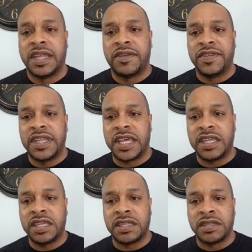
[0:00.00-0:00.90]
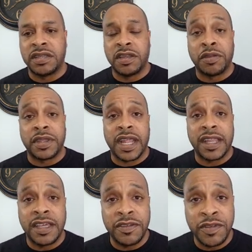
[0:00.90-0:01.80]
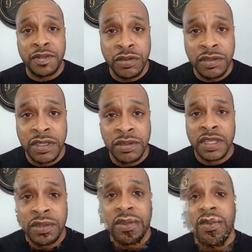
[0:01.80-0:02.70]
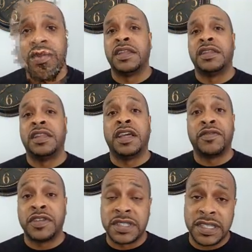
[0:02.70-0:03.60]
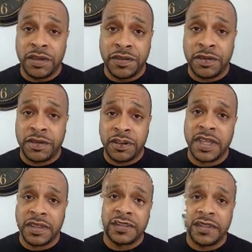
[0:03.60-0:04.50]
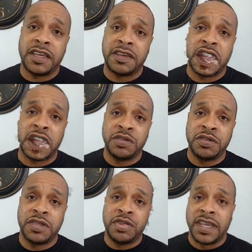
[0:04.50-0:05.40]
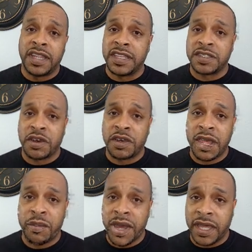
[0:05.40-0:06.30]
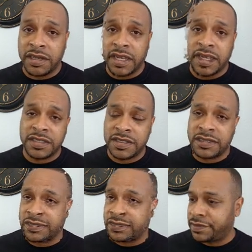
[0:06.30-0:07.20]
every day, and know that I love you and love yourself. God loves you, and that's all that matters.